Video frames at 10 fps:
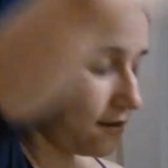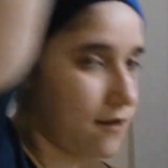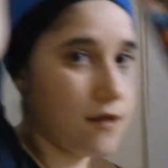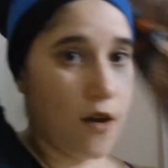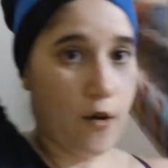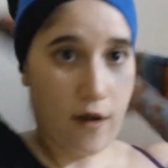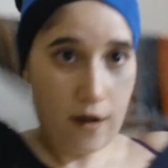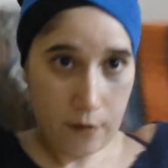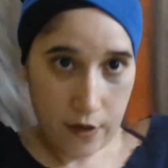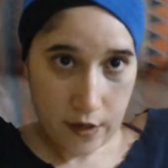So
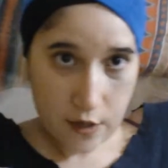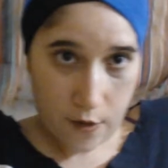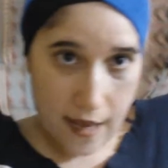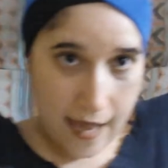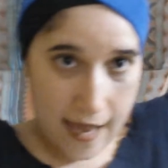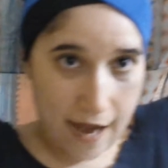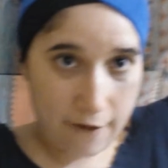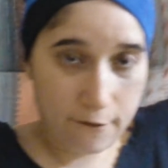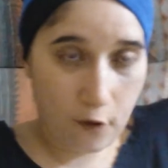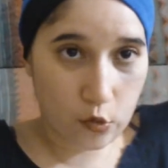I'm going to go ahead. I
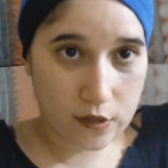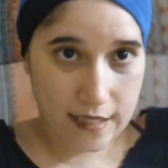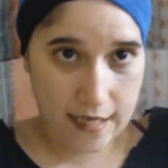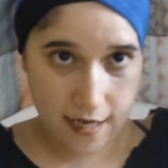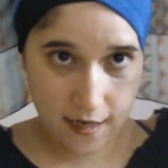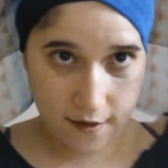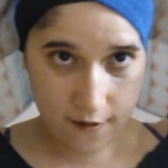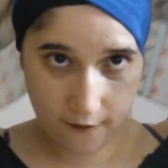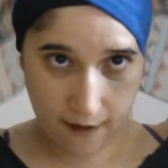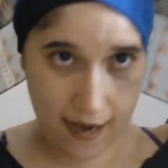folded it,
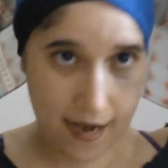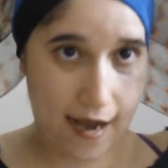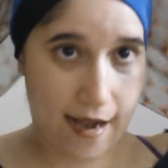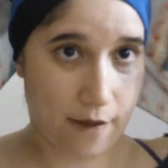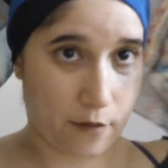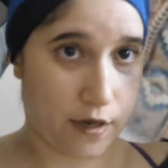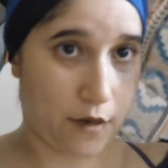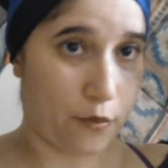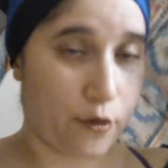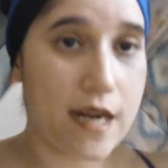right? And I'm going to
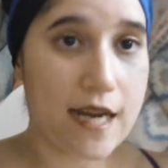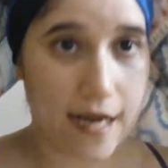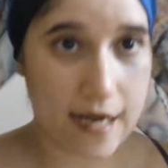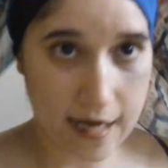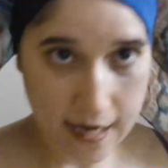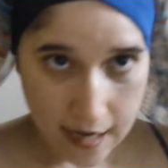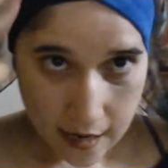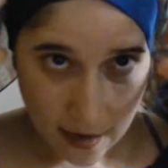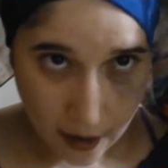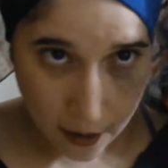bring it
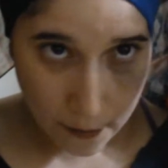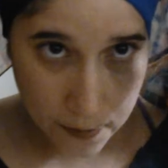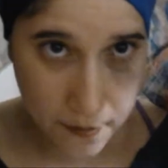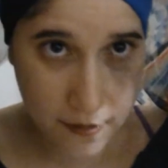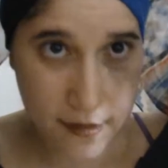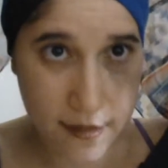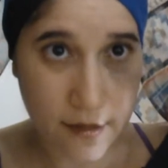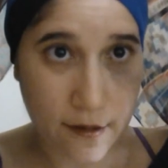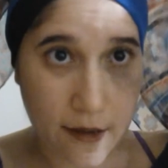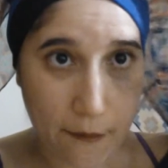up
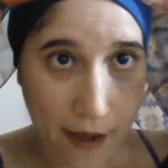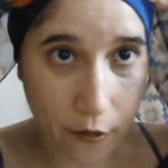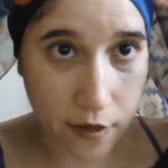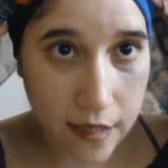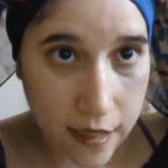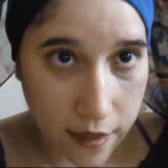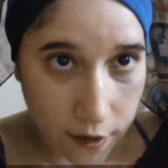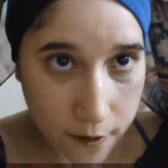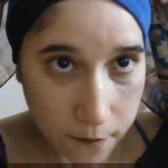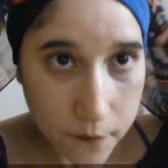until about
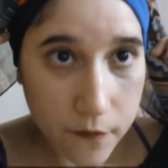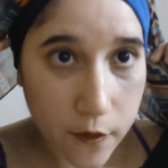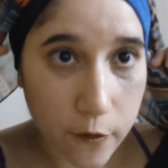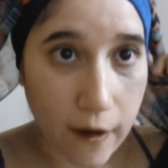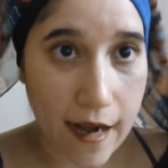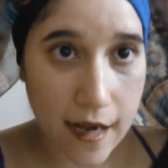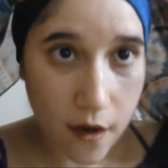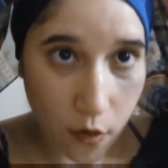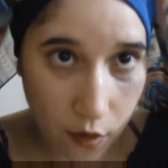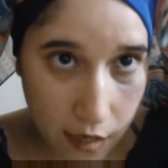here,
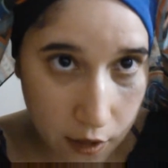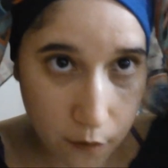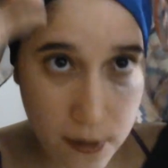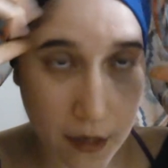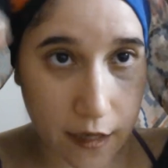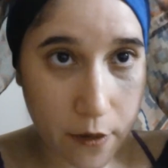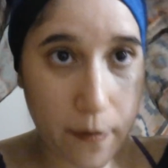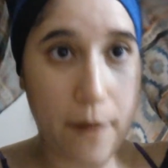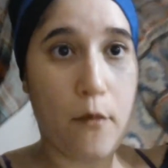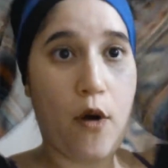right? It could be a little
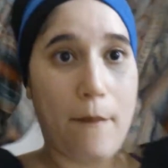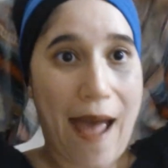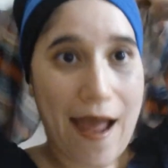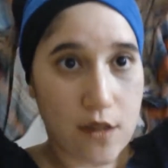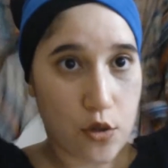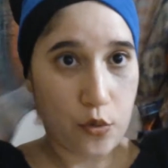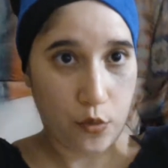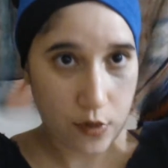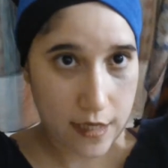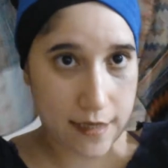bit more back
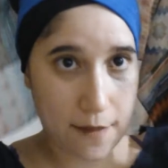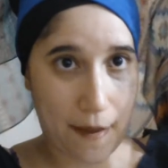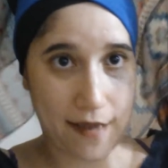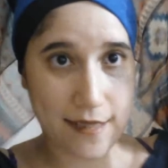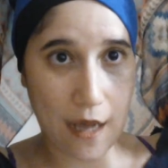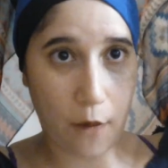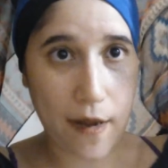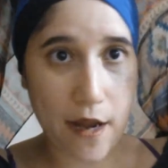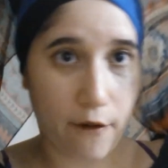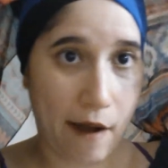too. It depends. I'll
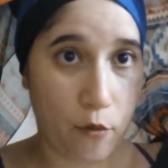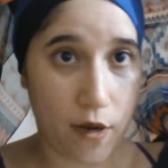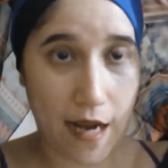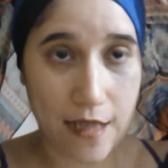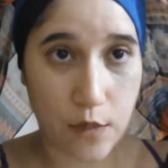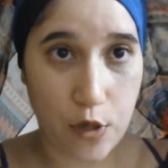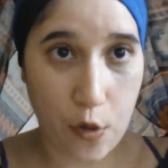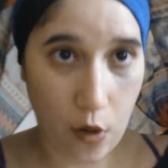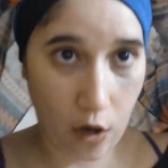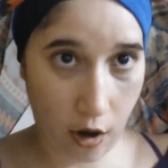play around with it as we
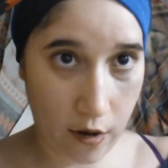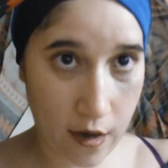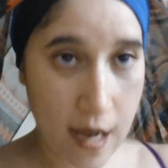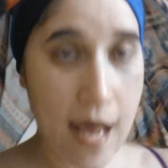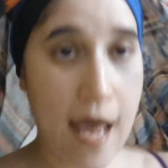go along.